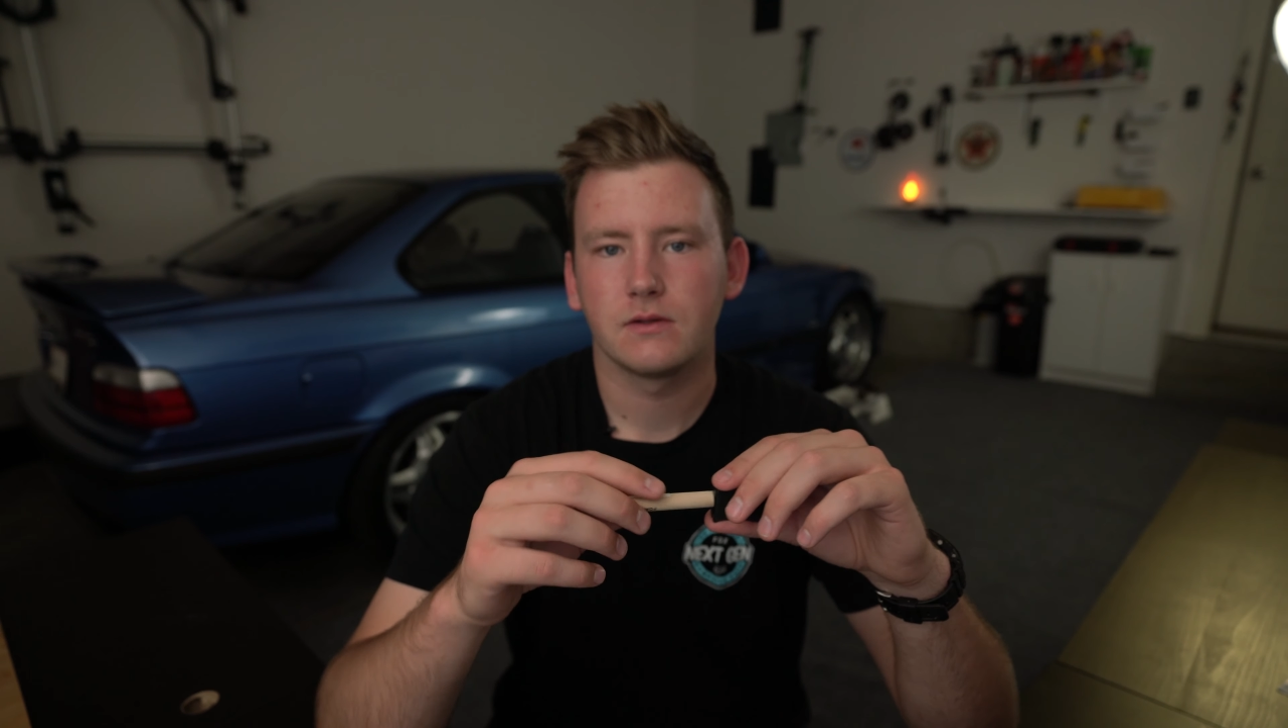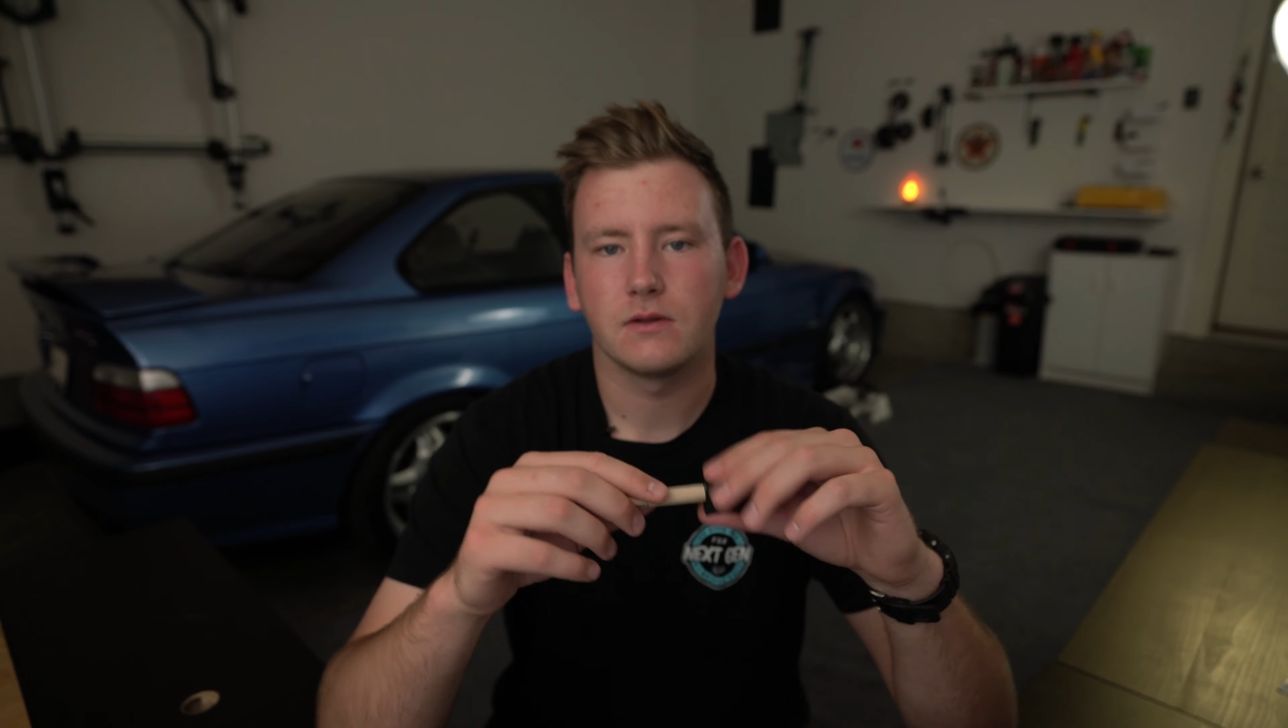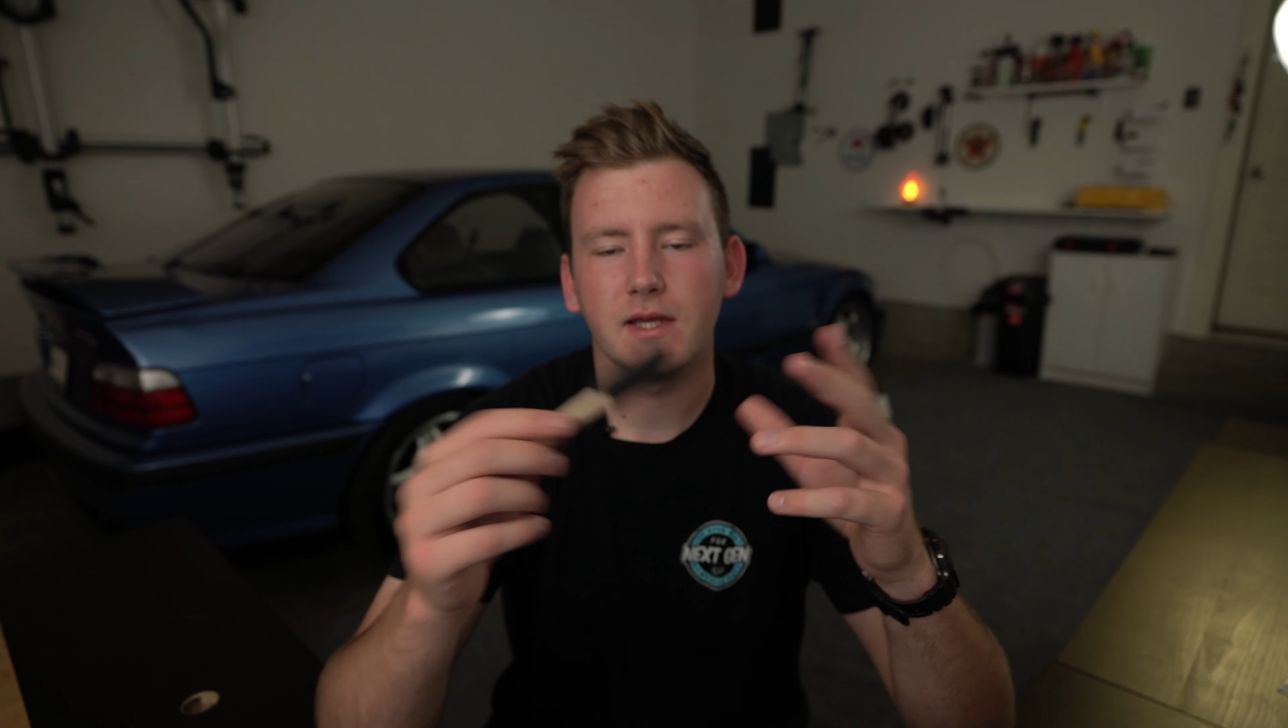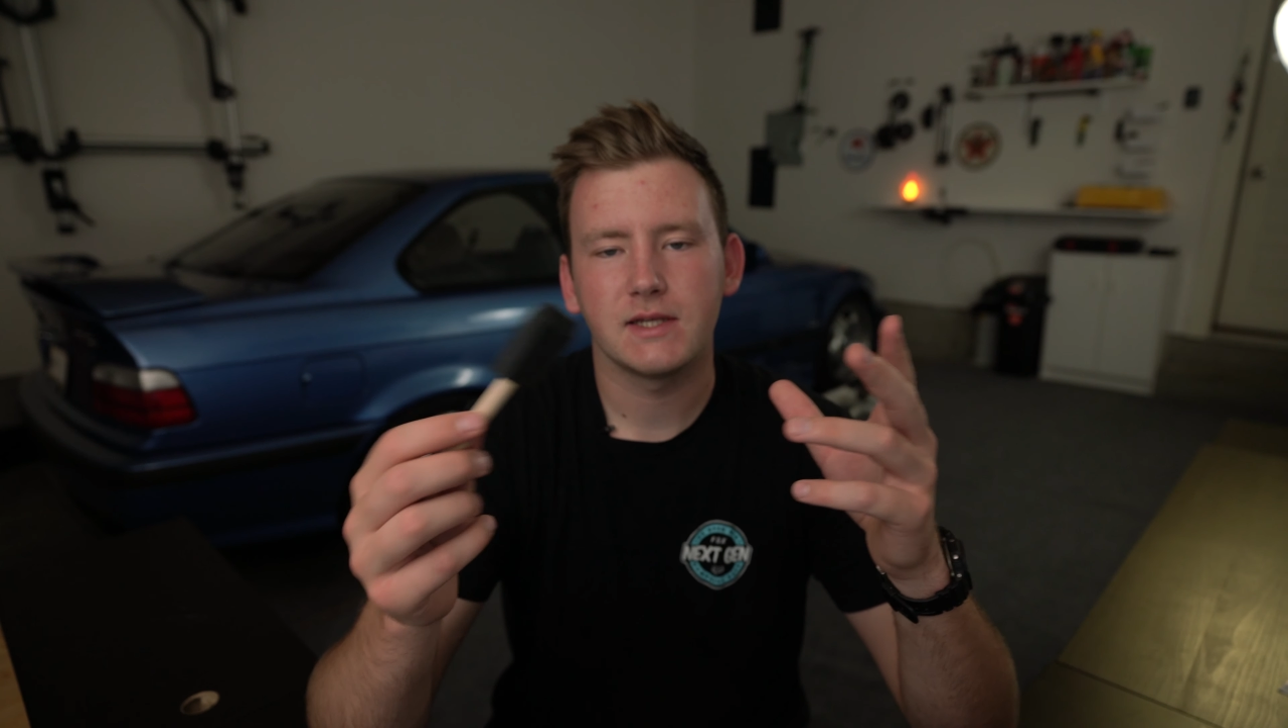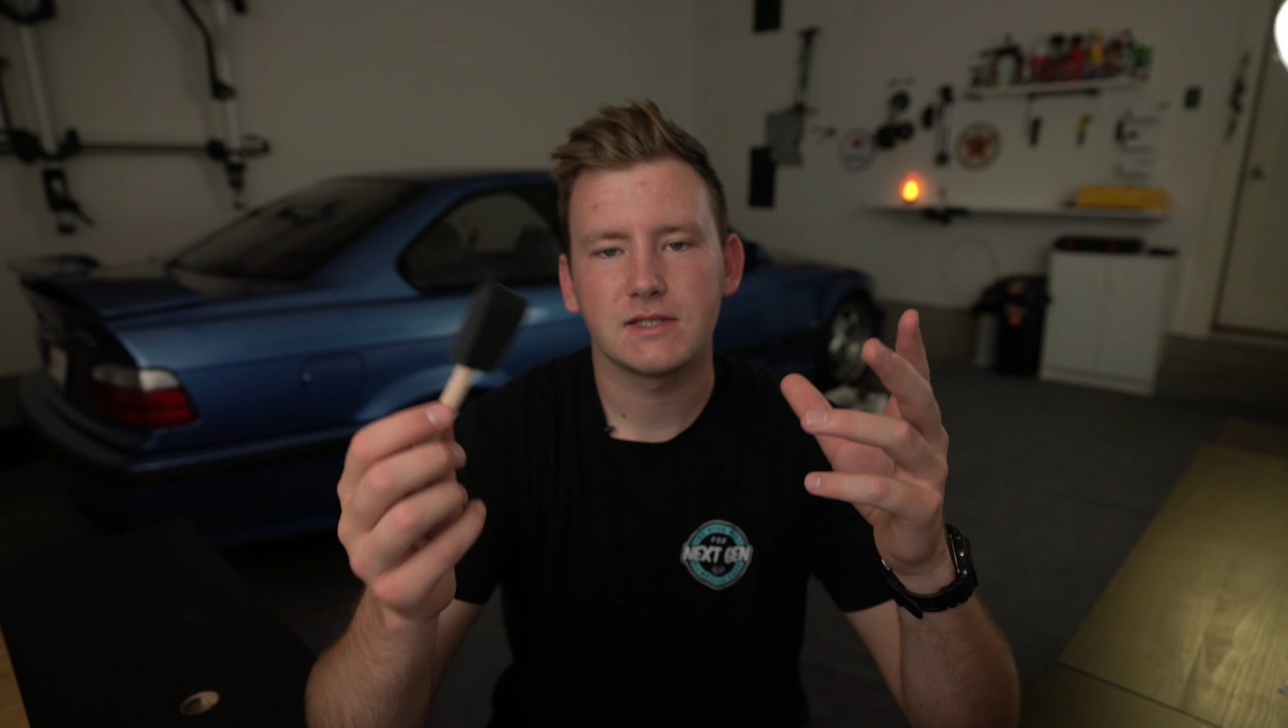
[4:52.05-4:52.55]

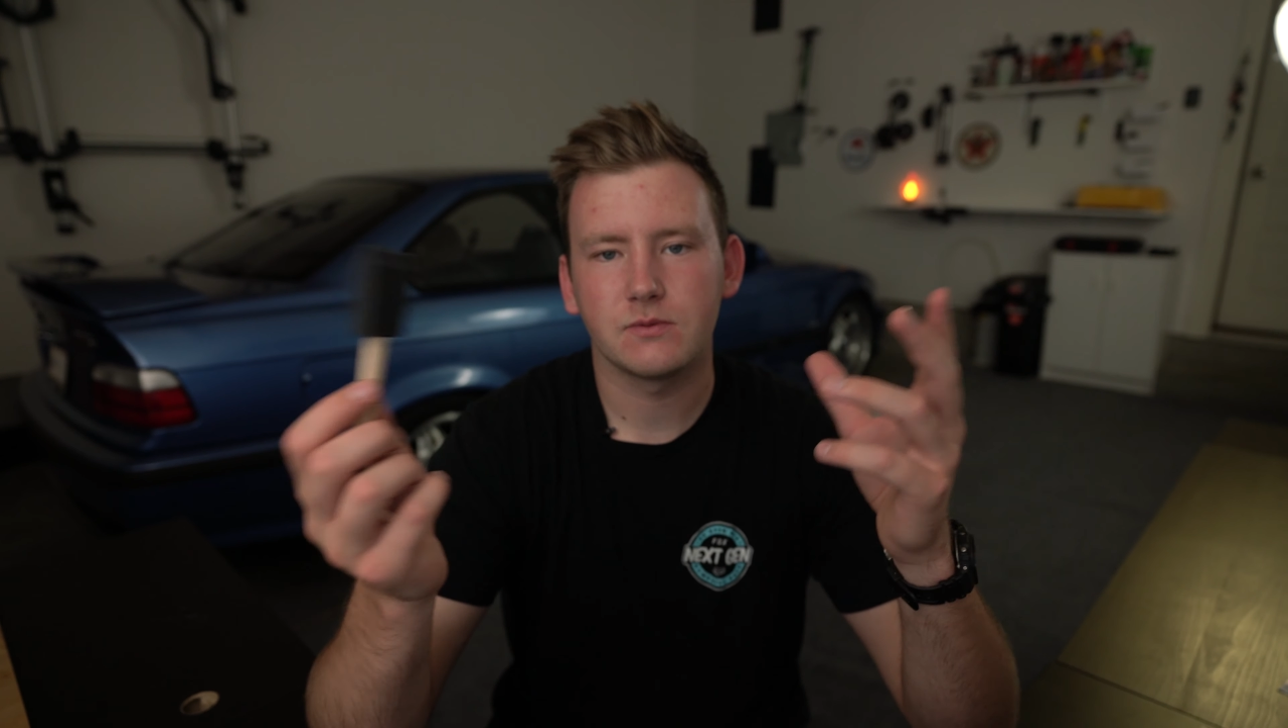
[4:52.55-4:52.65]
Like,